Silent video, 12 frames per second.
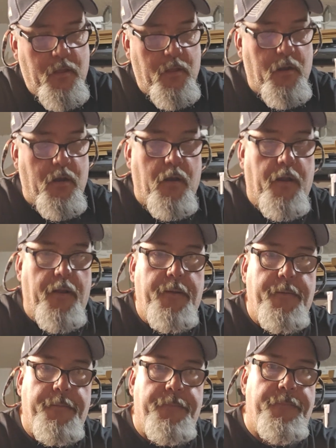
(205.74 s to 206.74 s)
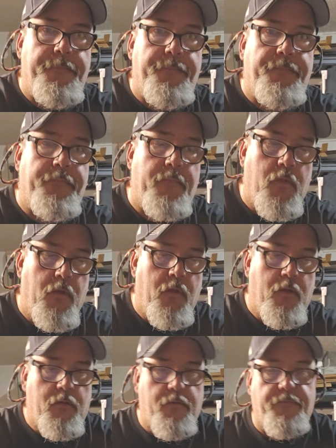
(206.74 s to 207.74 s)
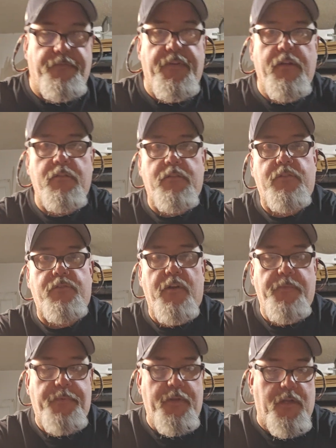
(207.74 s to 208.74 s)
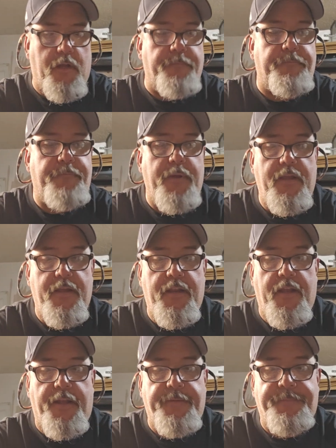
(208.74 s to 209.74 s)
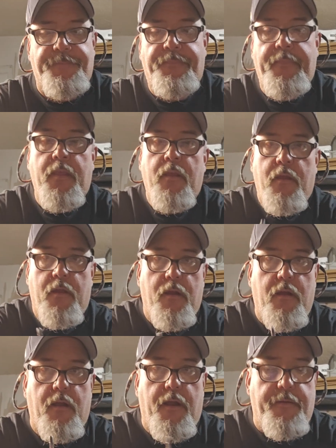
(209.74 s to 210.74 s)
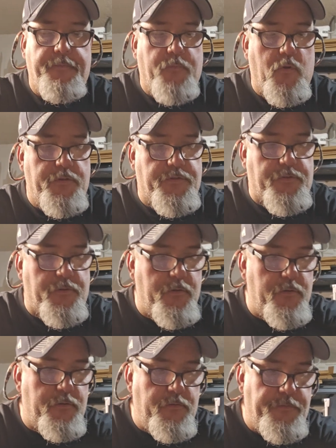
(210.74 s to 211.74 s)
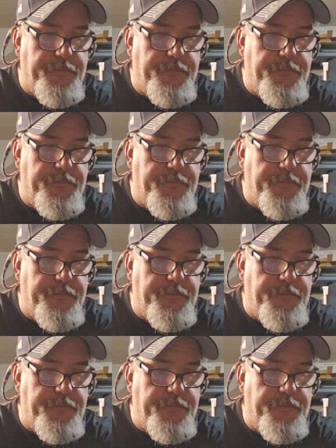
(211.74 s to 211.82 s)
All right. Field stripping a bayonet. All right, 1 screw.